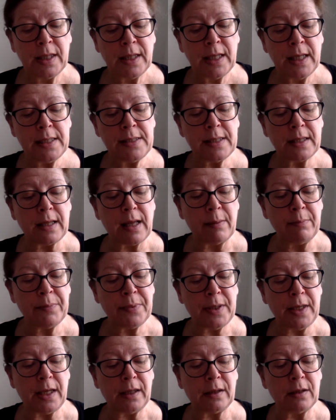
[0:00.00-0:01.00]
His
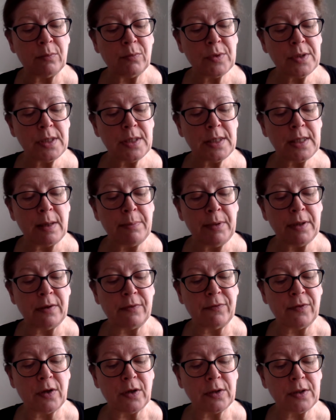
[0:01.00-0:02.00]
accompanying them was a double
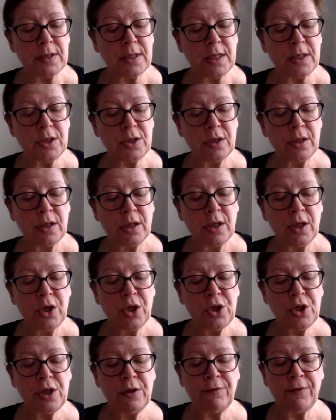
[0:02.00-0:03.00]
advantage.
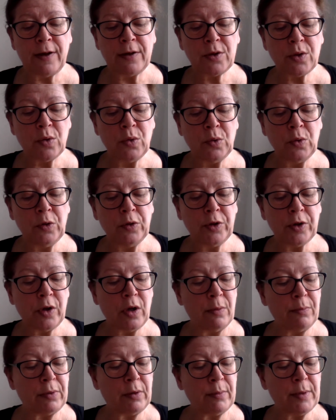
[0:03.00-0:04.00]
She felt all the
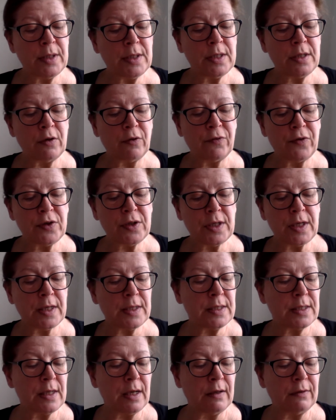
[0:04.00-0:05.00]
compliment it offered to
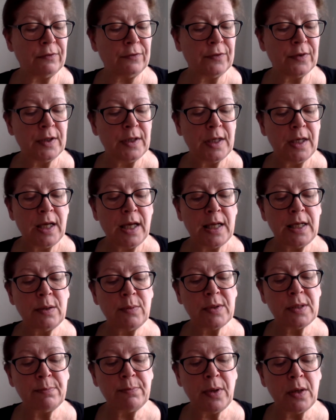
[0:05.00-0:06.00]
herself, and it
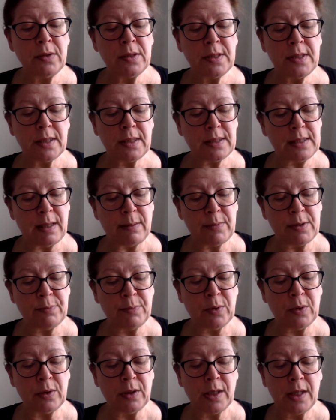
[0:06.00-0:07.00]
was most
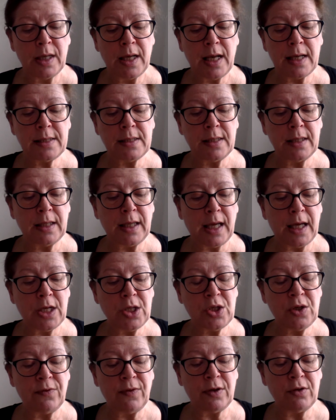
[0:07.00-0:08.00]
acceptable as an
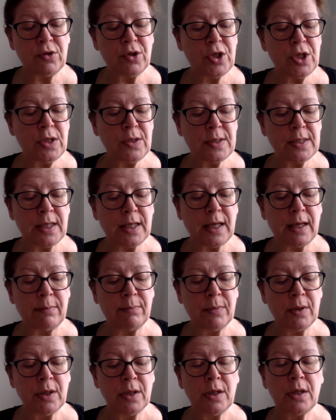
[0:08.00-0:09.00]
occasion of introducing
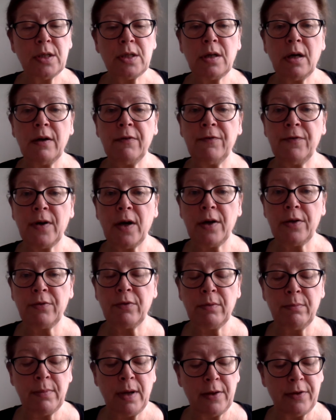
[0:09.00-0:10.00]
him to her father
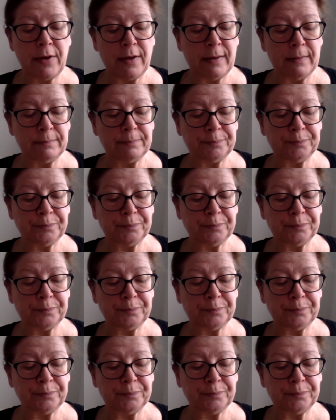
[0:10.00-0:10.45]
and mother.